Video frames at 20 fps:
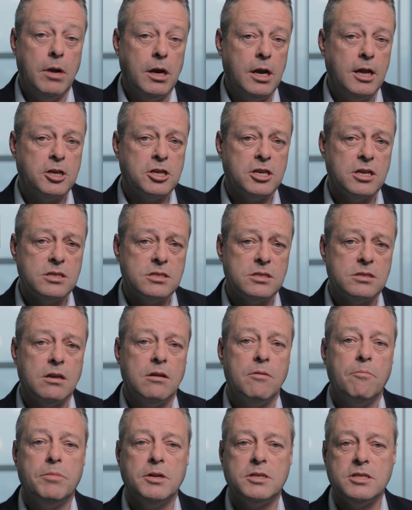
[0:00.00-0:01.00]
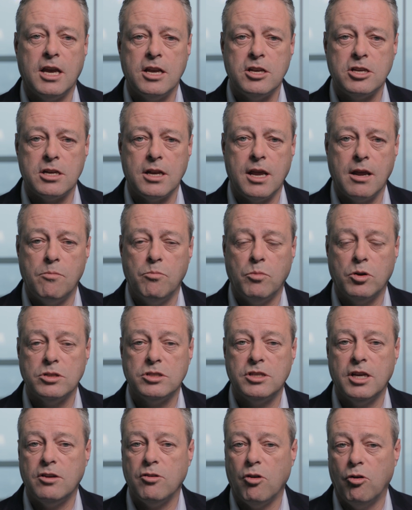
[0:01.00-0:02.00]
malicious, potentially
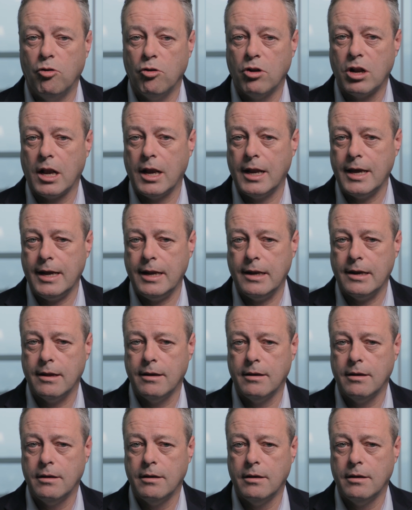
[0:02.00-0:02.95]
unwanted or clean.